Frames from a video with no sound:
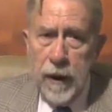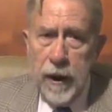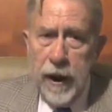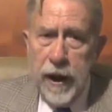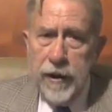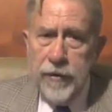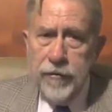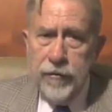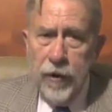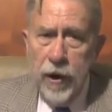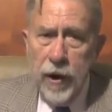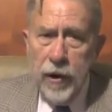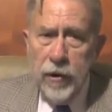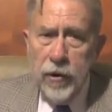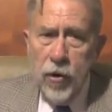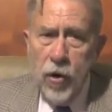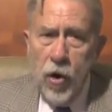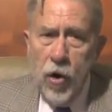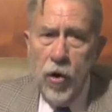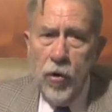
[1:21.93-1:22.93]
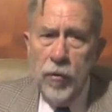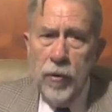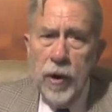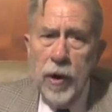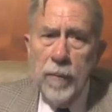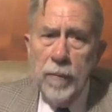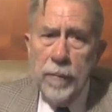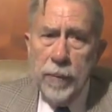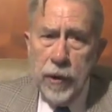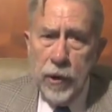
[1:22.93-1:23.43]
A drug called
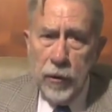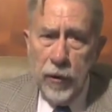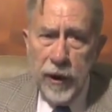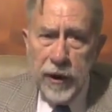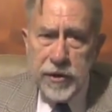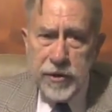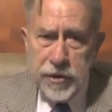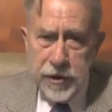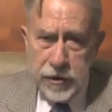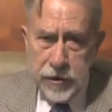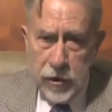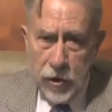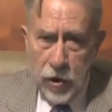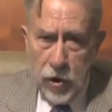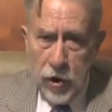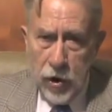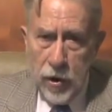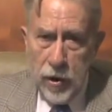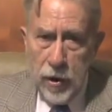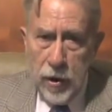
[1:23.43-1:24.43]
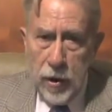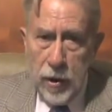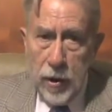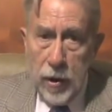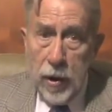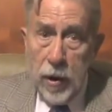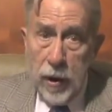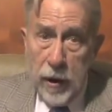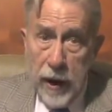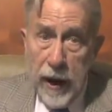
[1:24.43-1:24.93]
plerixator,
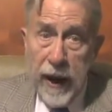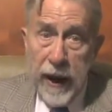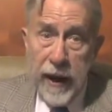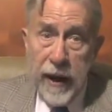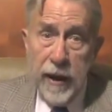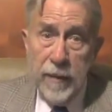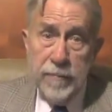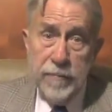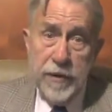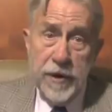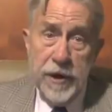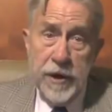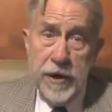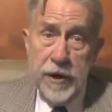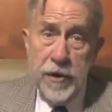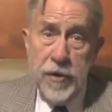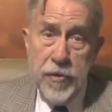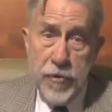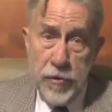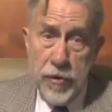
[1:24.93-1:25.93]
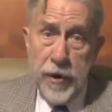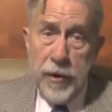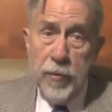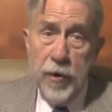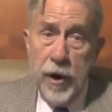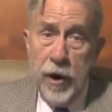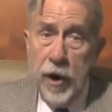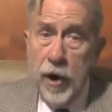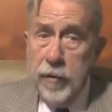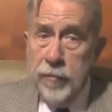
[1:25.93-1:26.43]
AMD
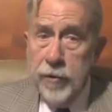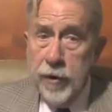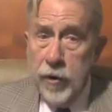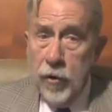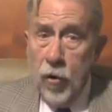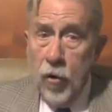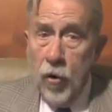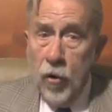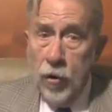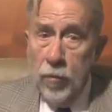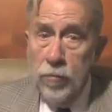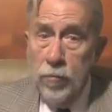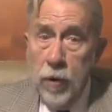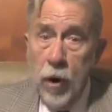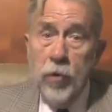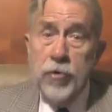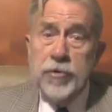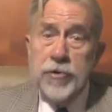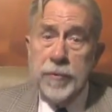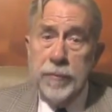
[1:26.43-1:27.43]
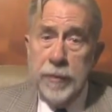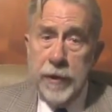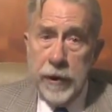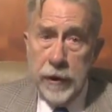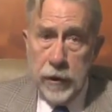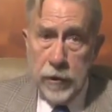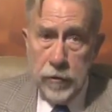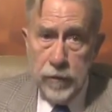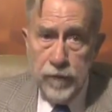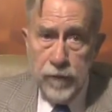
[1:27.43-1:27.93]
3100 or
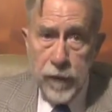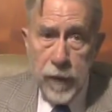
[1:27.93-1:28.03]
Mozabil,